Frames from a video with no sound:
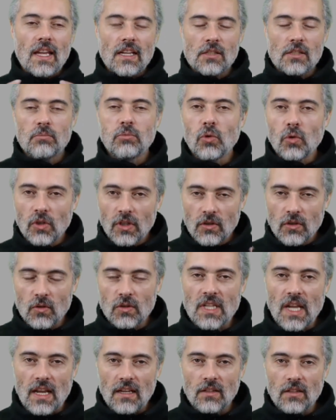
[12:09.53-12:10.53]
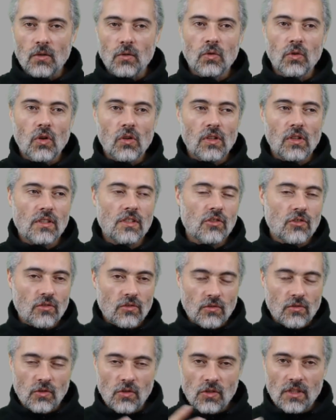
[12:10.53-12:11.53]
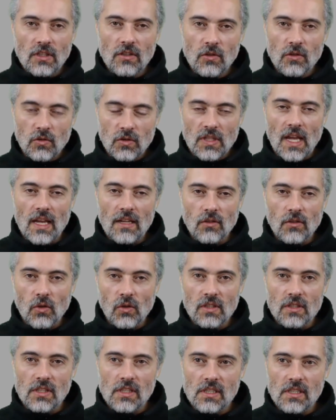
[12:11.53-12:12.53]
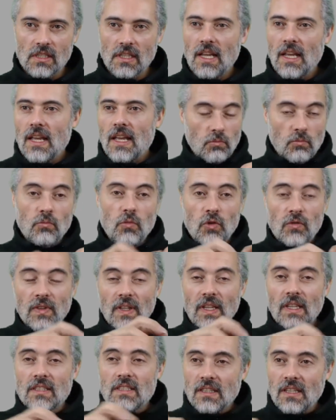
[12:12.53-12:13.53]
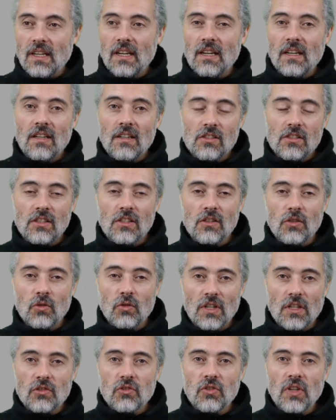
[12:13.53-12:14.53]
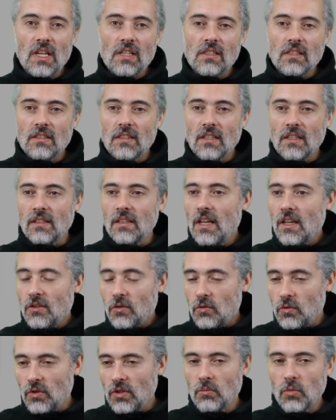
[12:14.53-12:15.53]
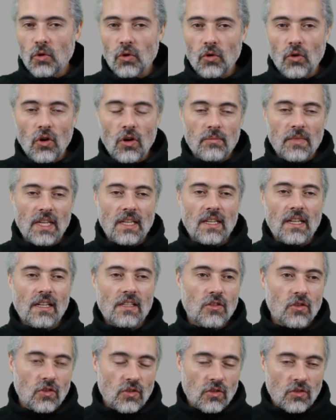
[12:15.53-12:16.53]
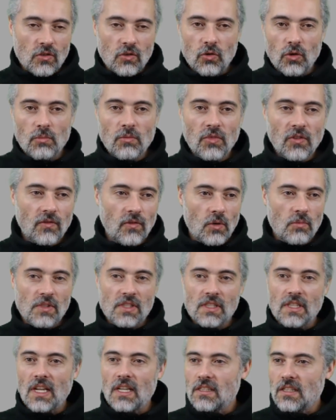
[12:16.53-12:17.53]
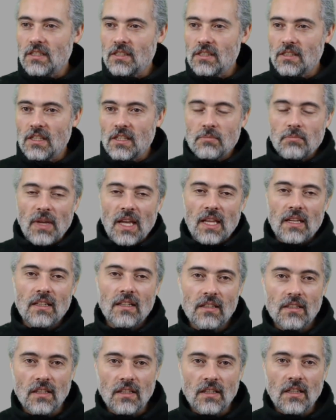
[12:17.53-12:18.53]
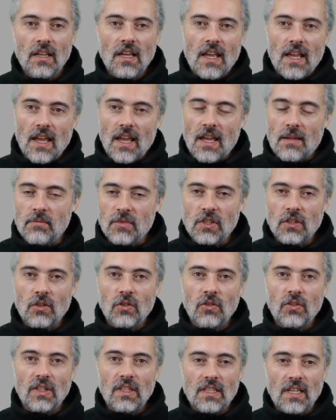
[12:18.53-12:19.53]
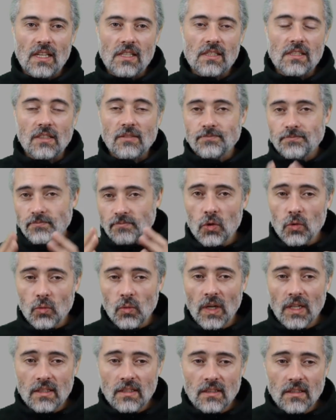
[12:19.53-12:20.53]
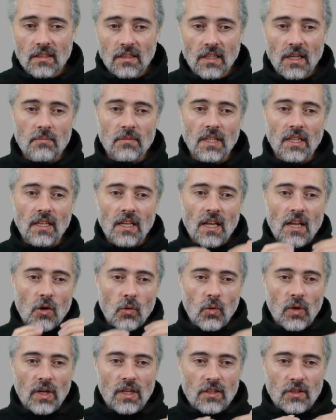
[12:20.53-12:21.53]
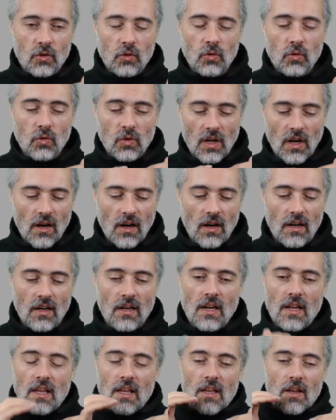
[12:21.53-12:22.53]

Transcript: exploring your technical knowledge, using new technologies, moving into the areas that you're interested in, doing more automated execution, doing performance testing, expanding into security testing. You're working in a company where you are